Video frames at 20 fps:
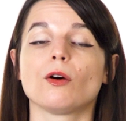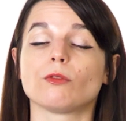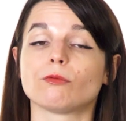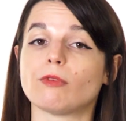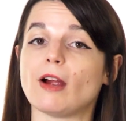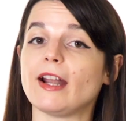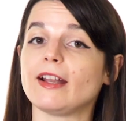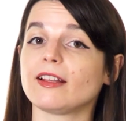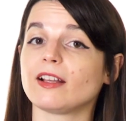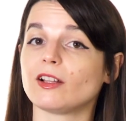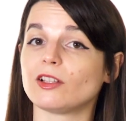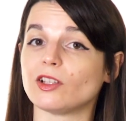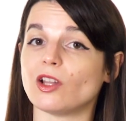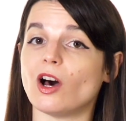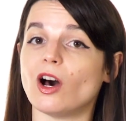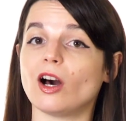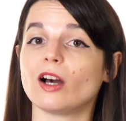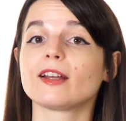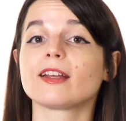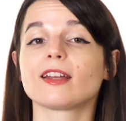Writing a
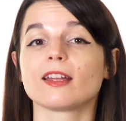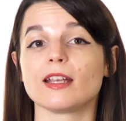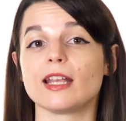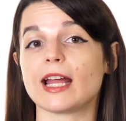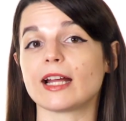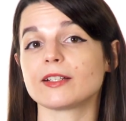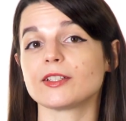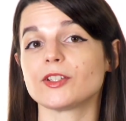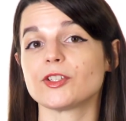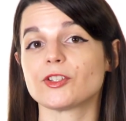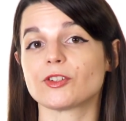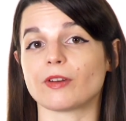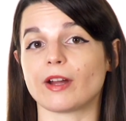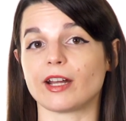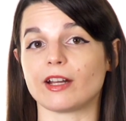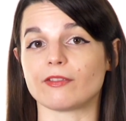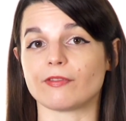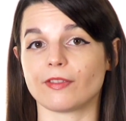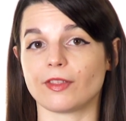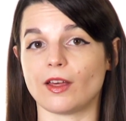long, connected
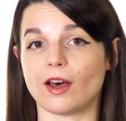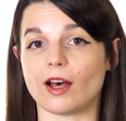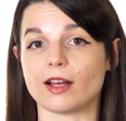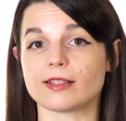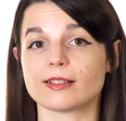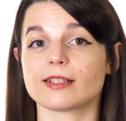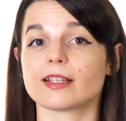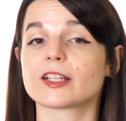train of thoughts